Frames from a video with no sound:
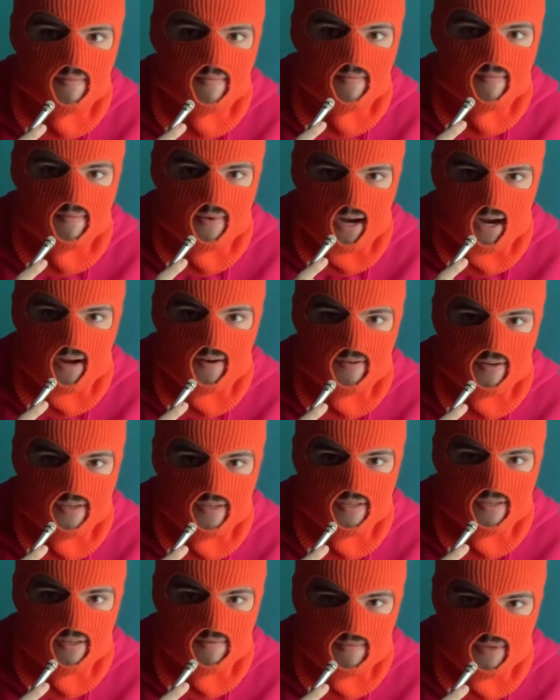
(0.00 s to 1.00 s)

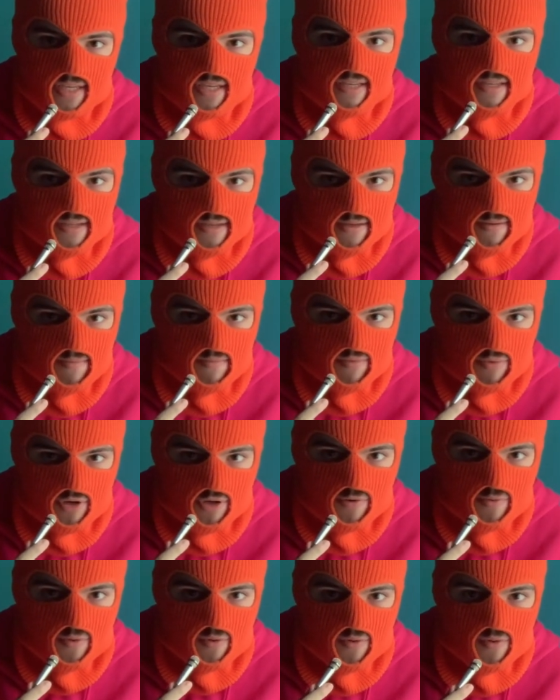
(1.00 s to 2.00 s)
IRYS to me is a
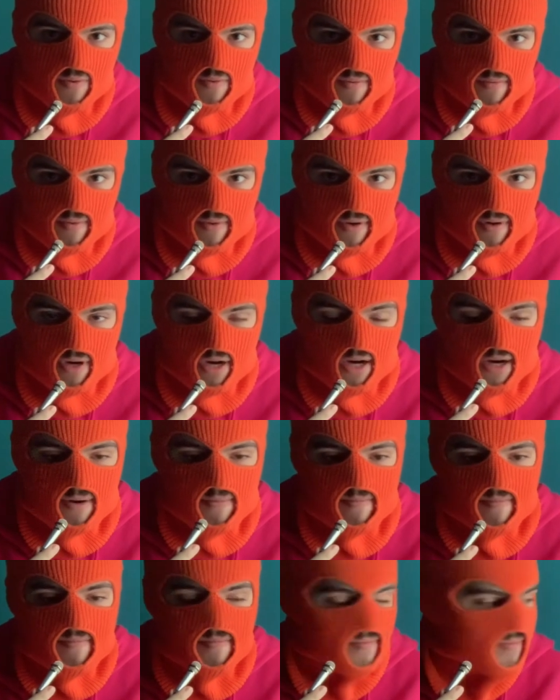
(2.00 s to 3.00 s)
prequel.
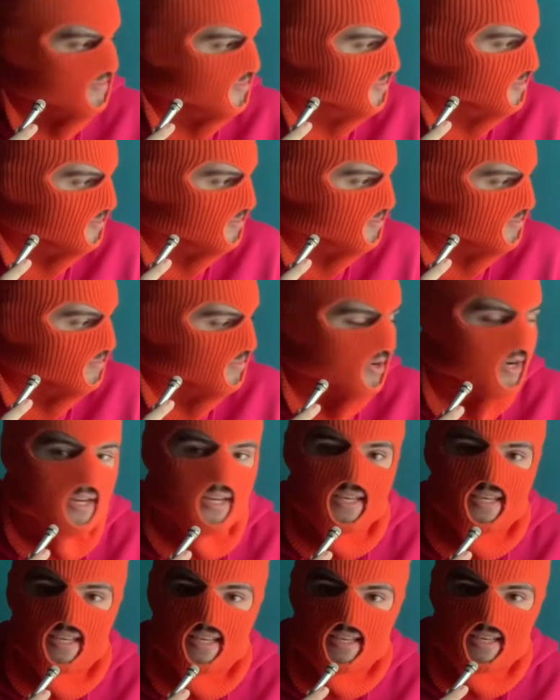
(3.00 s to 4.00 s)
But
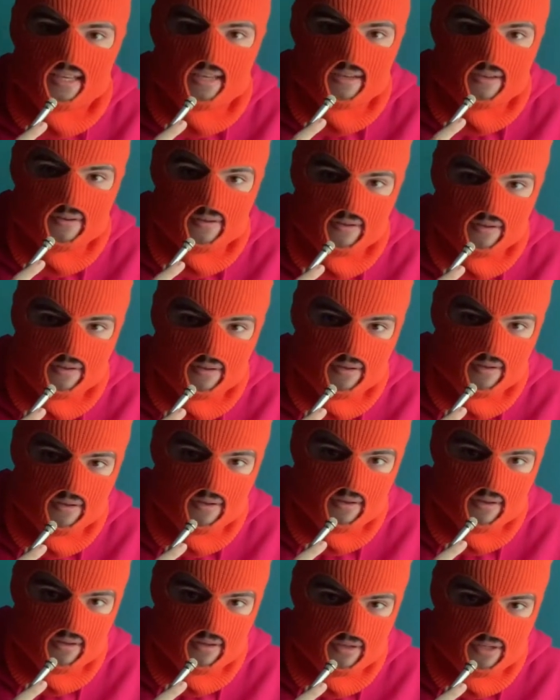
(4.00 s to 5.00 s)

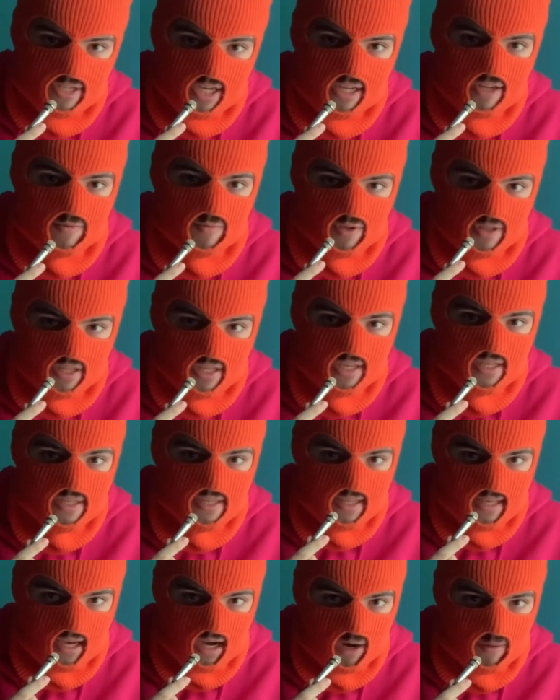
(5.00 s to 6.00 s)
Jaden released
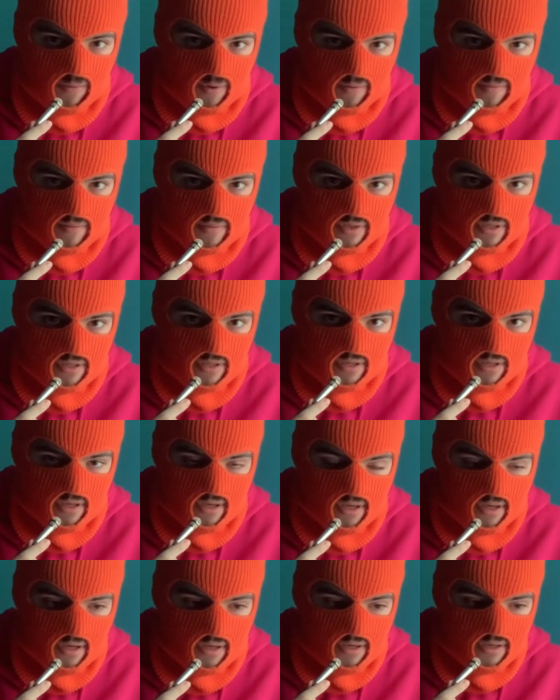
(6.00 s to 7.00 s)
the albums
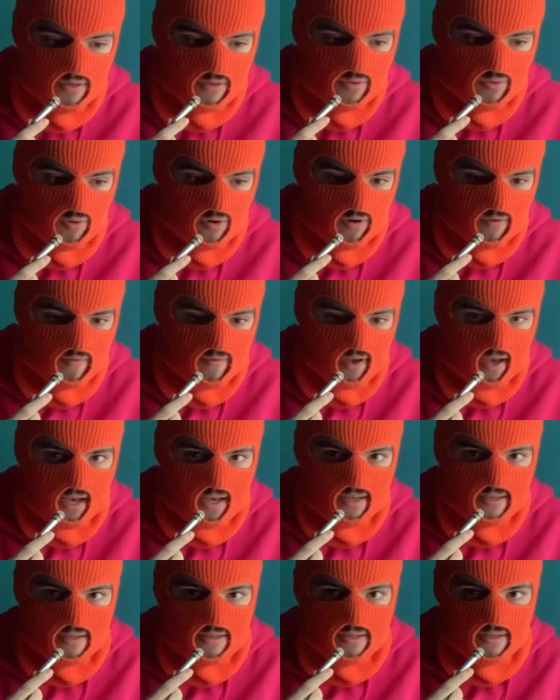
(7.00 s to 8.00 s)
sort of
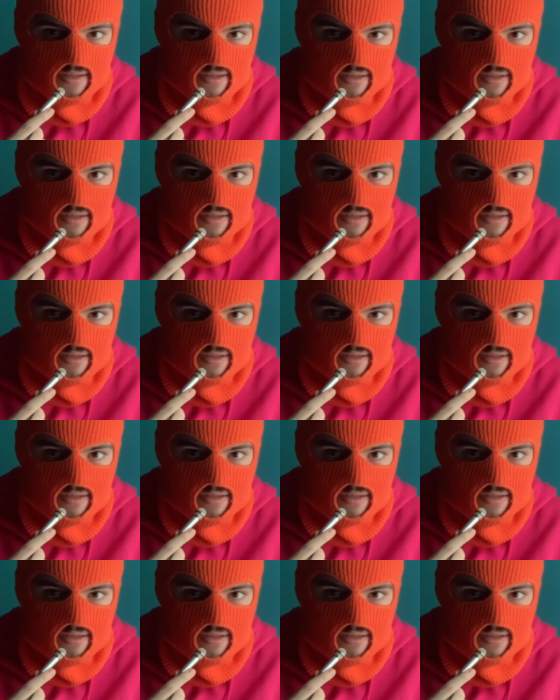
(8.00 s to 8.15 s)
as